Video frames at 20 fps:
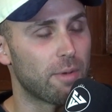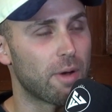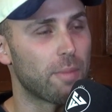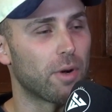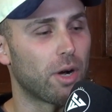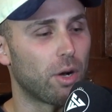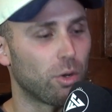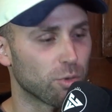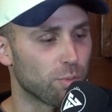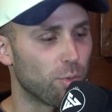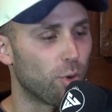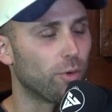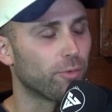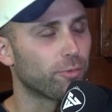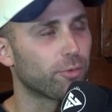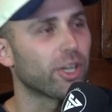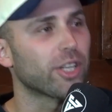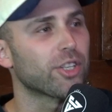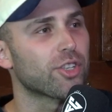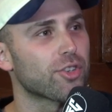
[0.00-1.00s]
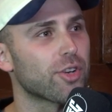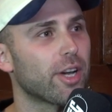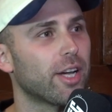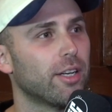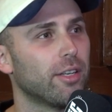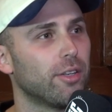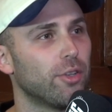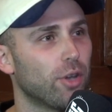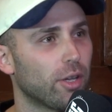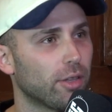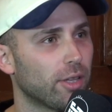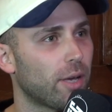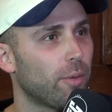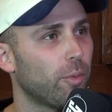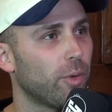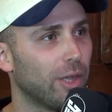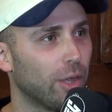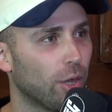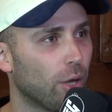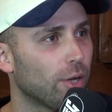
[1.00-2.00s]
remember I was more frustrated, not
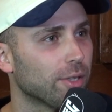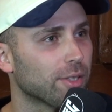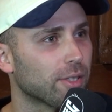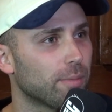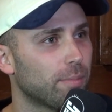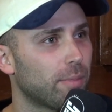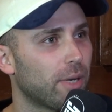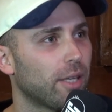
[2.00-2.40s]
that we lost,